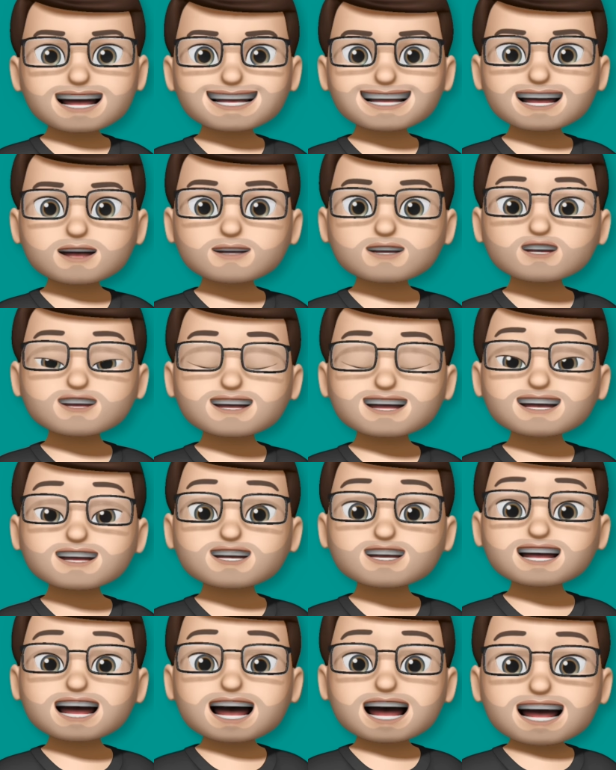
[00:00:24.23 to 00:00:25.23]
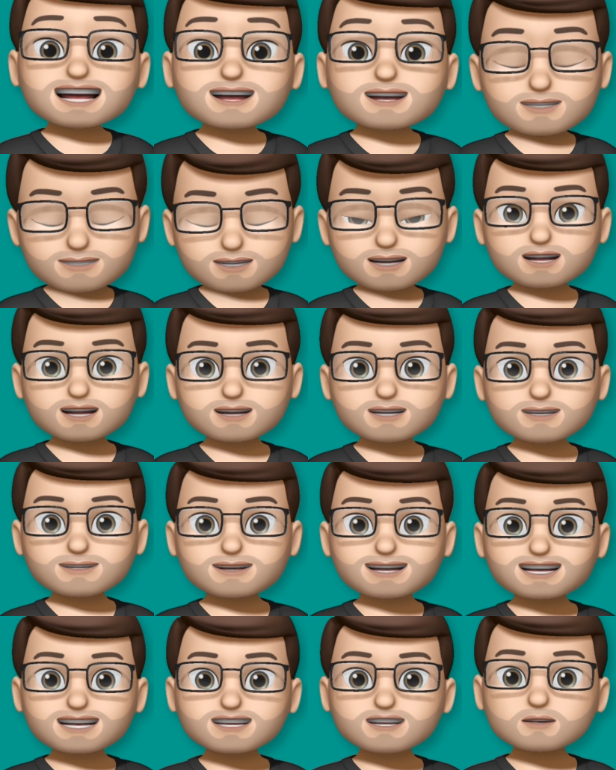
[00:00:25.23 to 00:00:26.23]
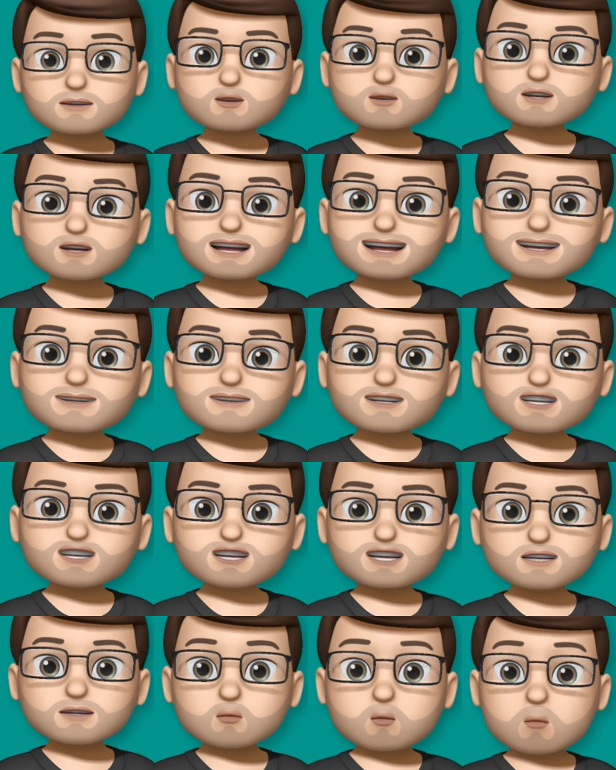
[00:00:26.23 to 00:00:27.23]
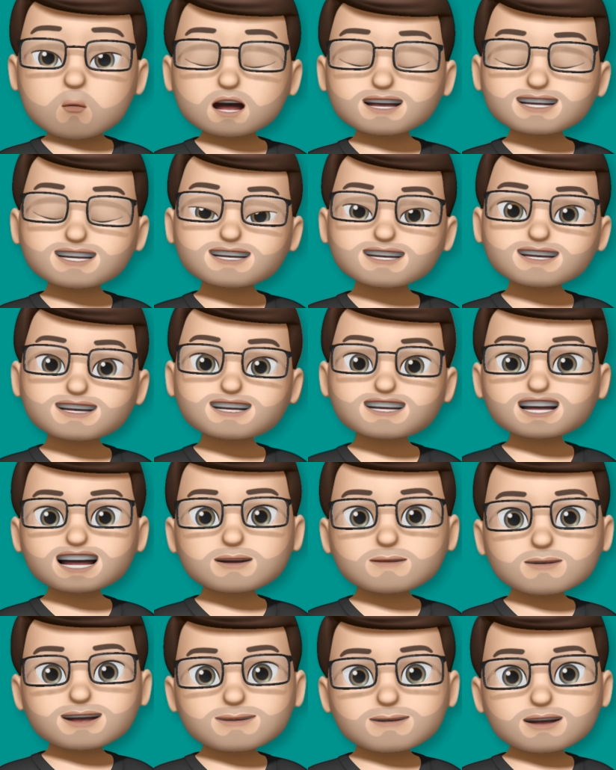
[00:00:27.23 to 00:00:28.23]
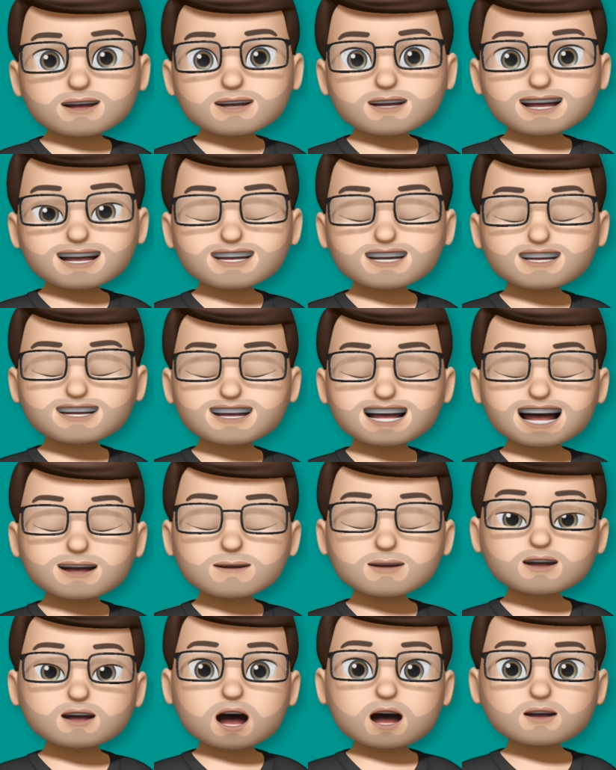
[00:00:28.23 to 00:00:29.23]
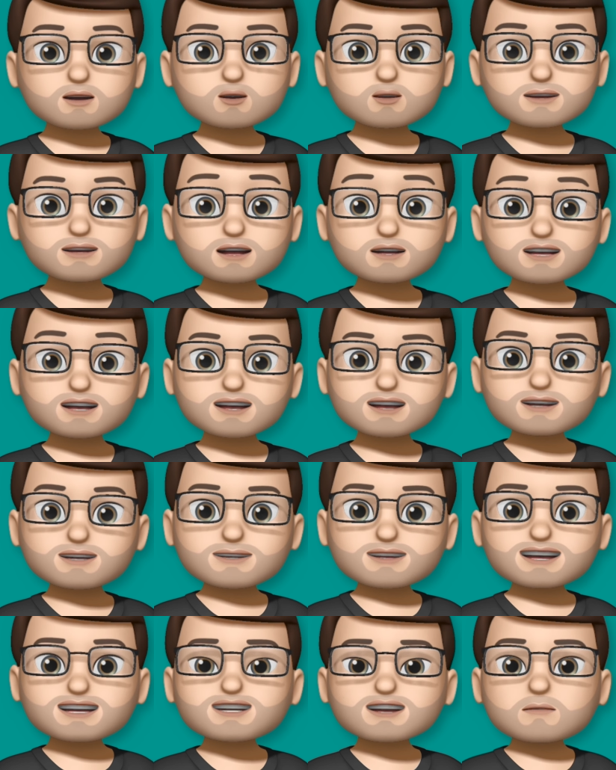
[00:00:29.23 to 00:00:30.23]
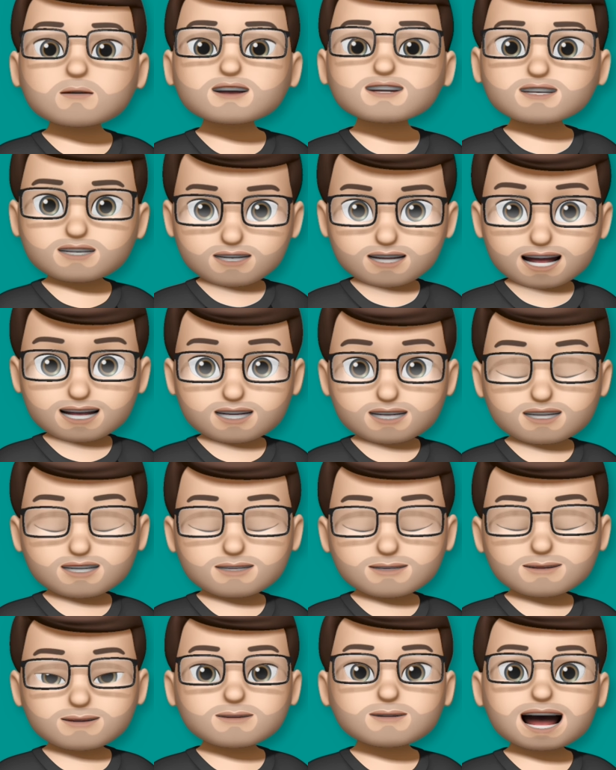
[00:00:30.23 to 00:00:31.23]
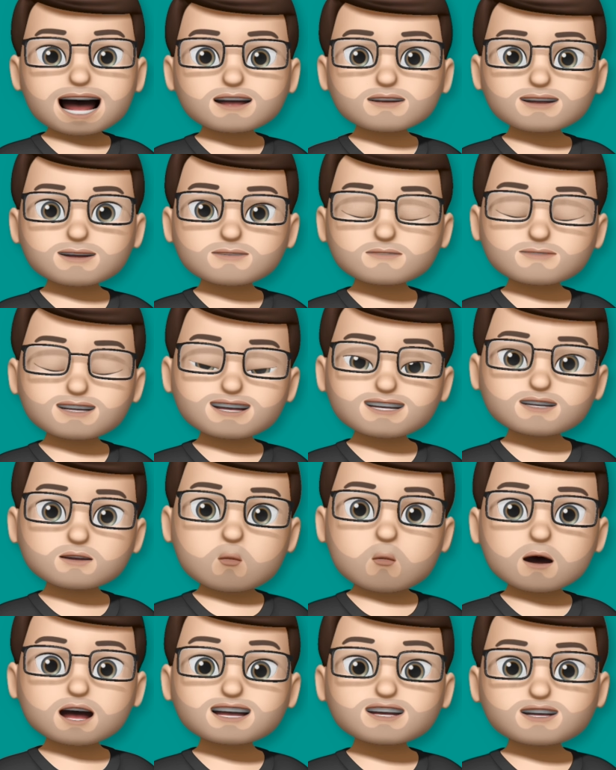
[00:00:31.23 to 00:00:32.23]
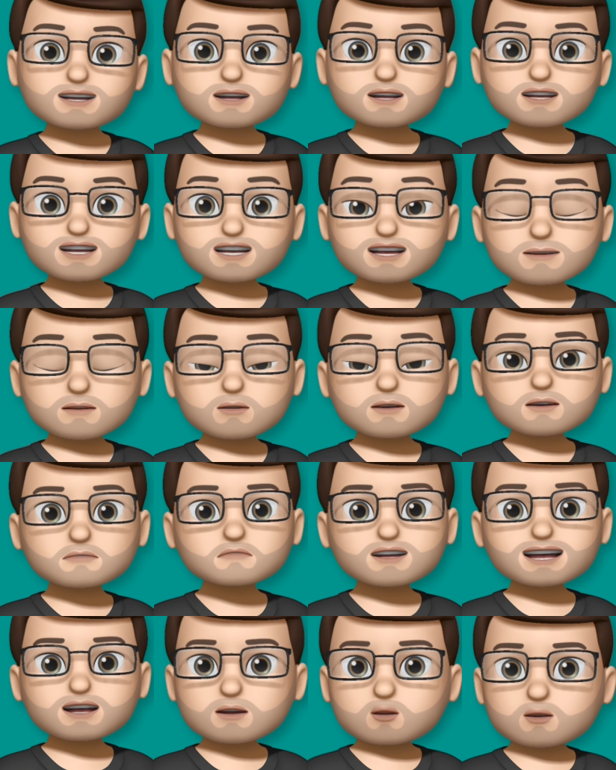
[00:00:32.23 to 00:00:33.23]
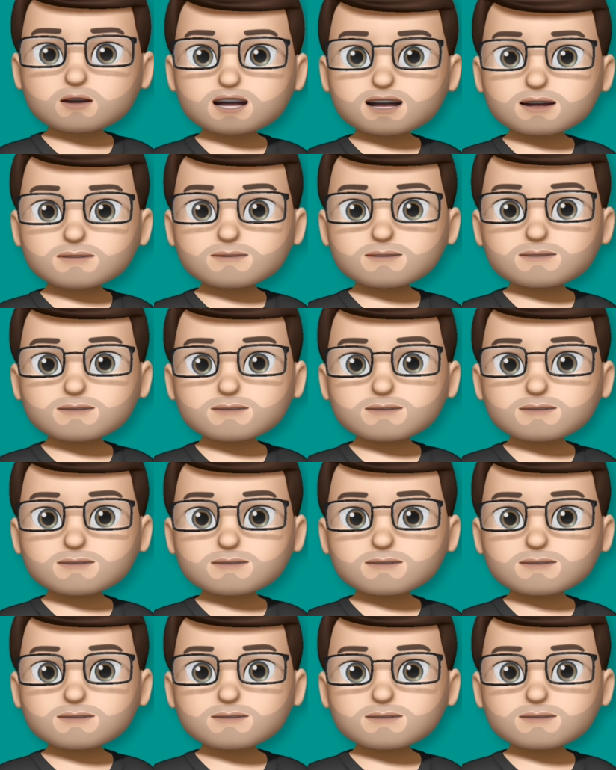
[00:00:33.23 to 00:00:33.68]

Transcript: Now, to change the color of your clock face, all you have to do while it's in standby mode is tap and hold on the clock face you want to change, and then press the white dot in the bottom right corner.